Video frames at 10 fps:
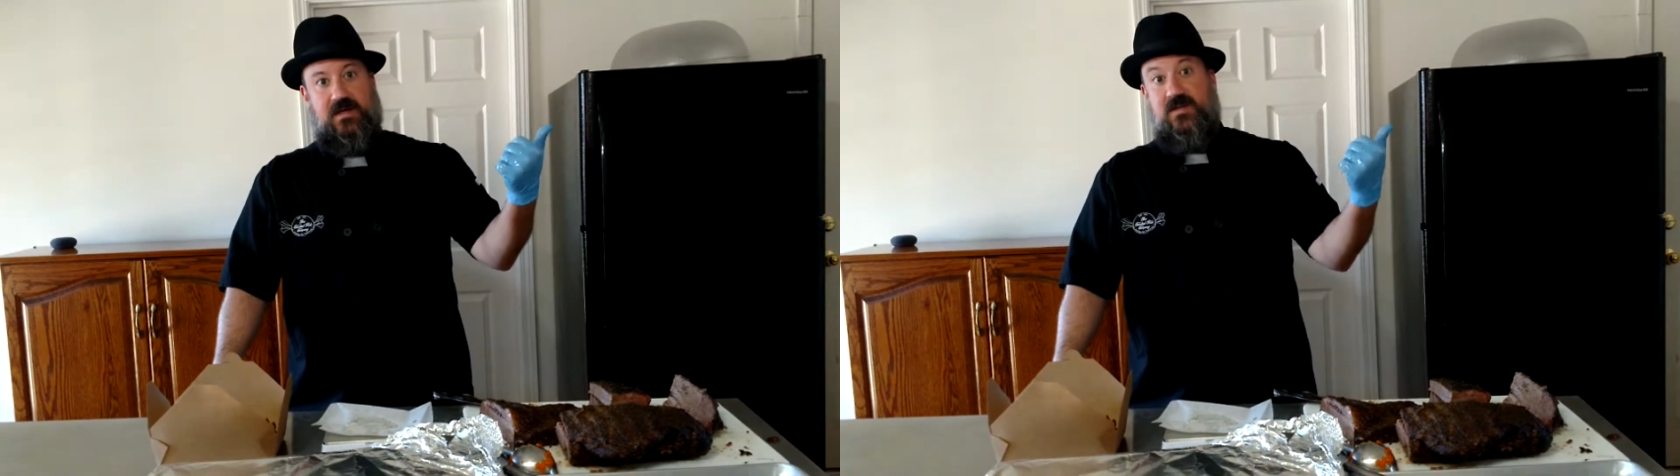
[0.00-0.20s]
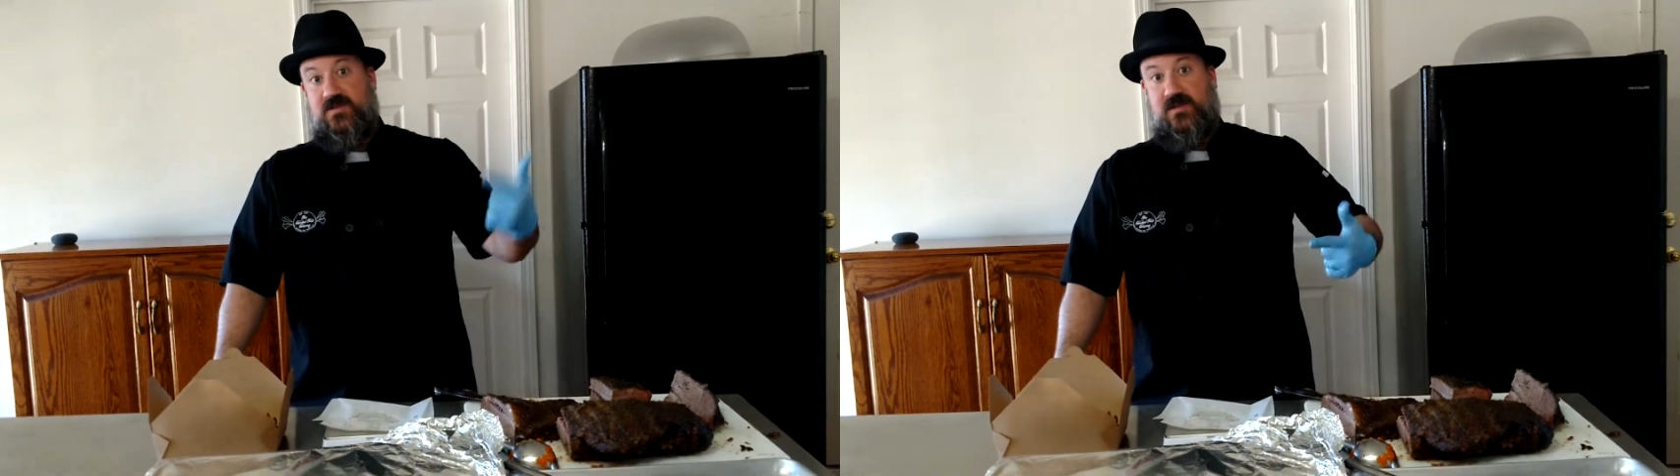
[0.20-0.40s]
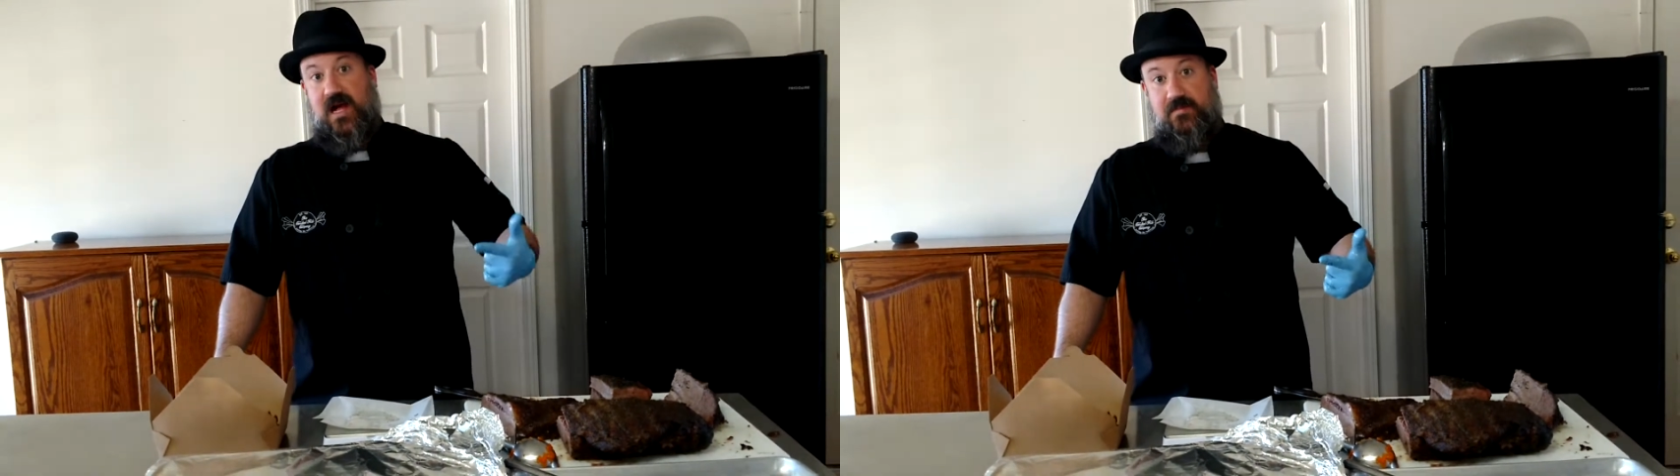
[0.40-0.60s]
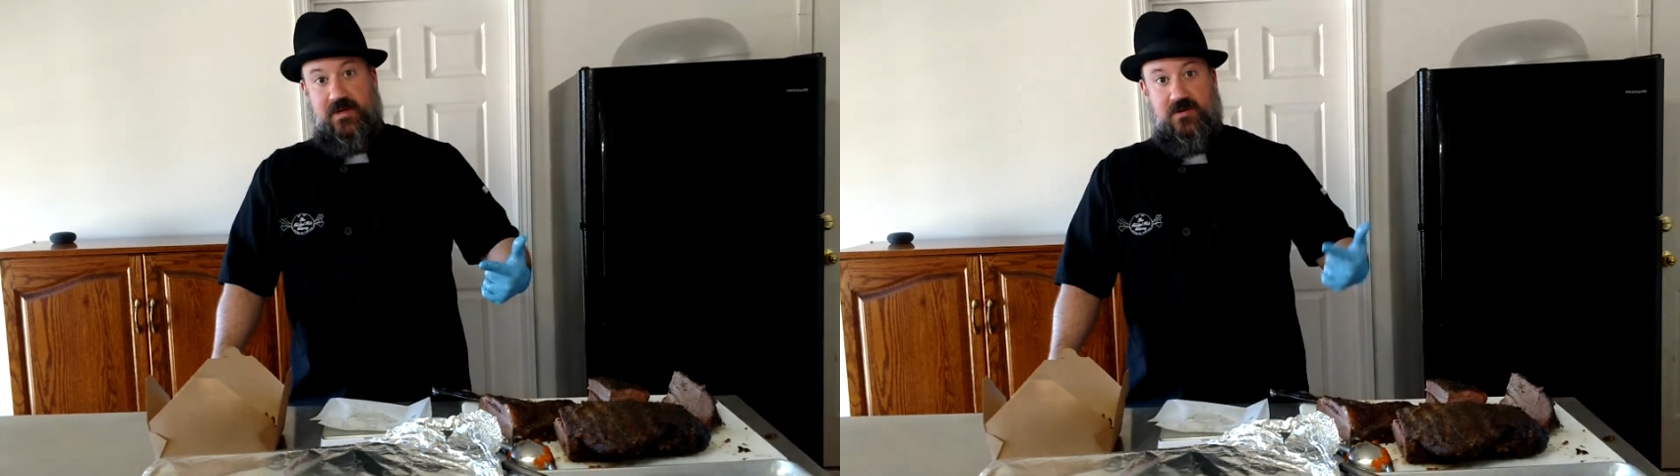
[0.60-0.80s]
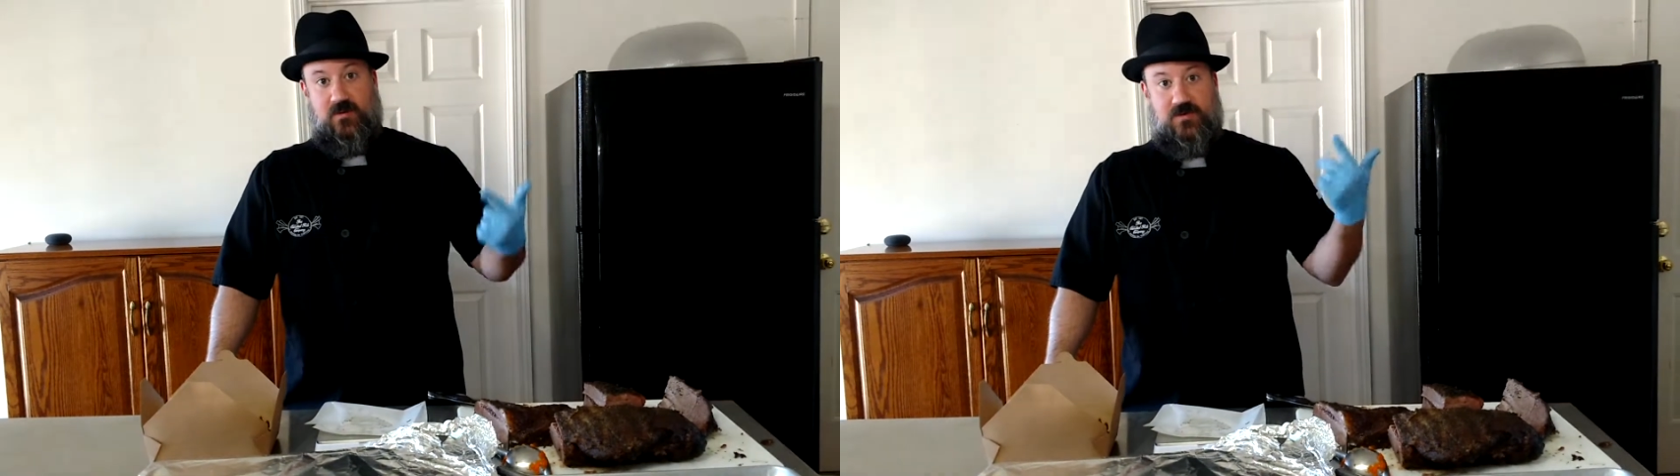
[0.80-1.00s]

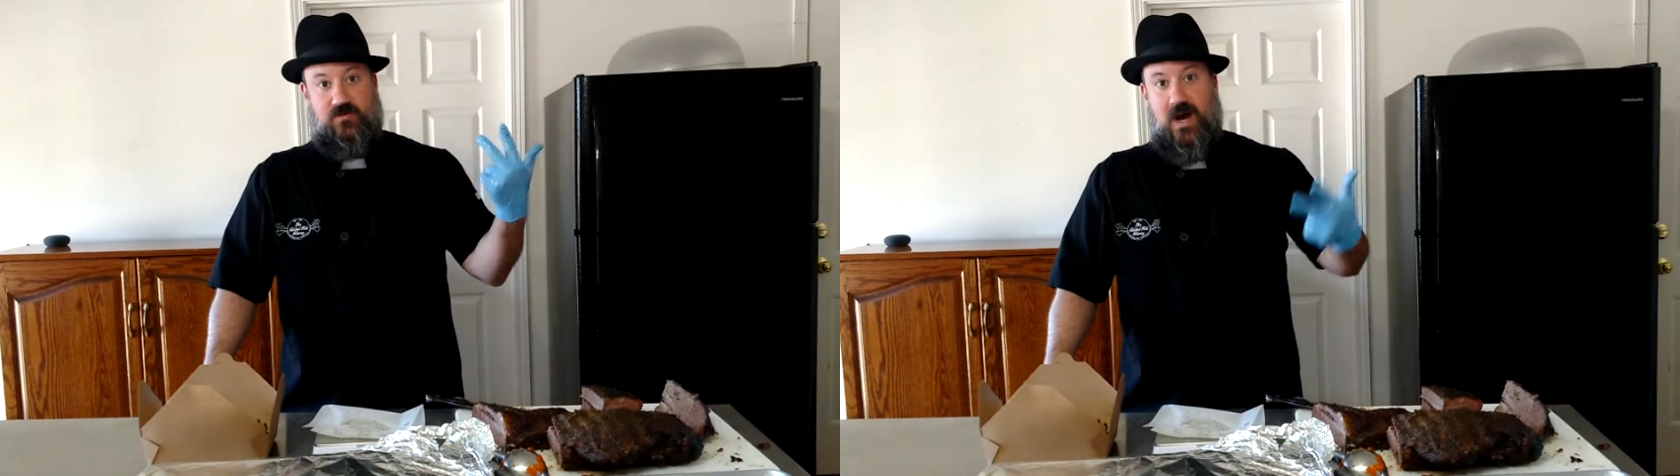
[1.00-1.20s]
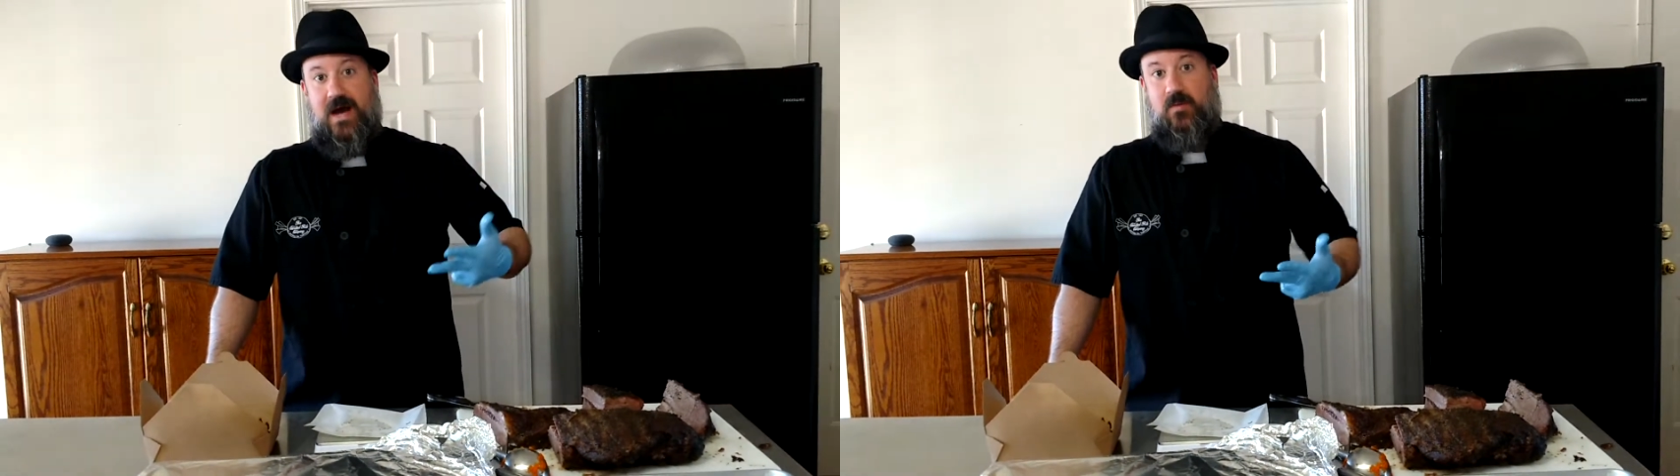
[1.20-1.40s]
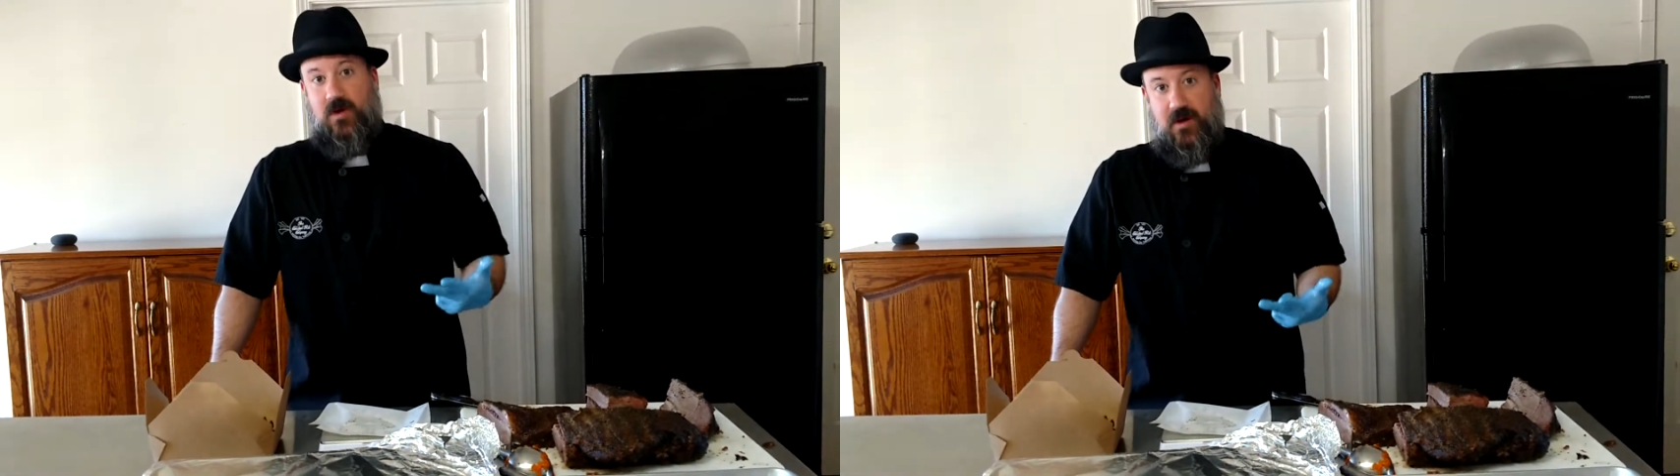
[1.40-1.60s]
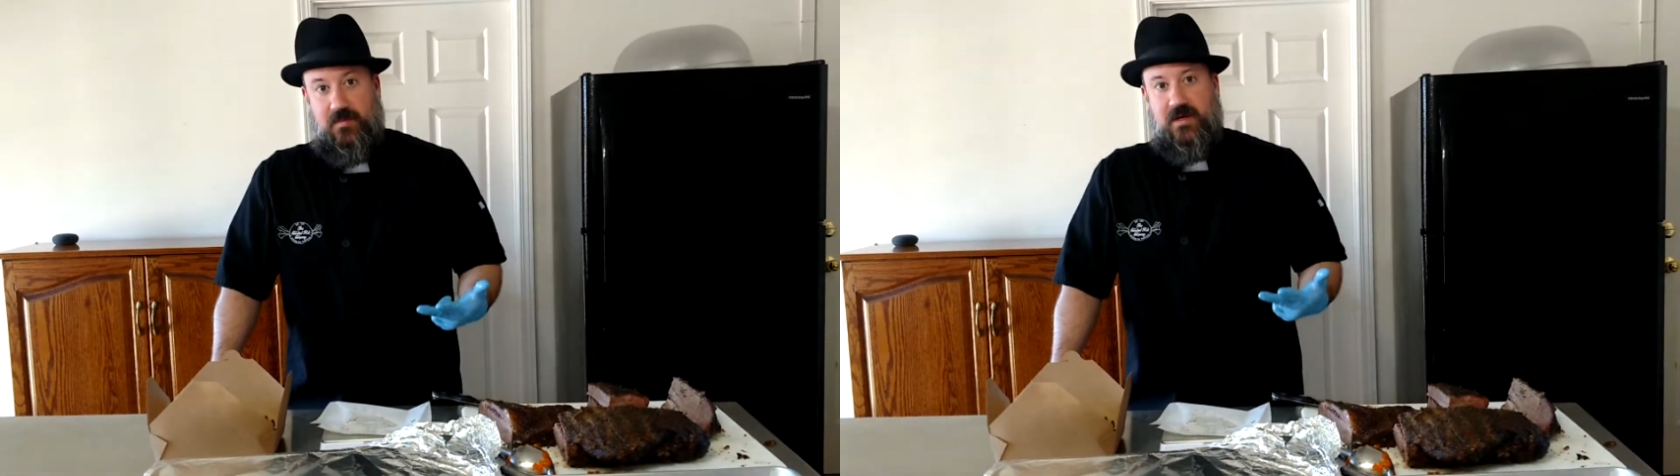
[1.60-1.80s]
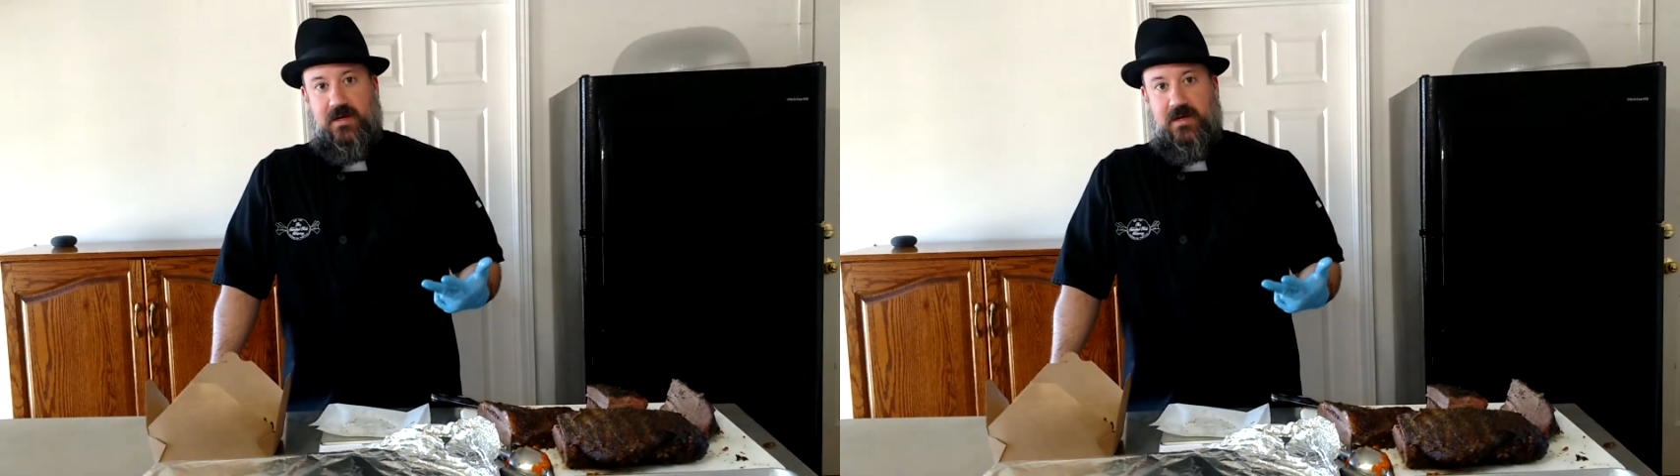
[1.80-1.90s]
sloppy, or dry rub.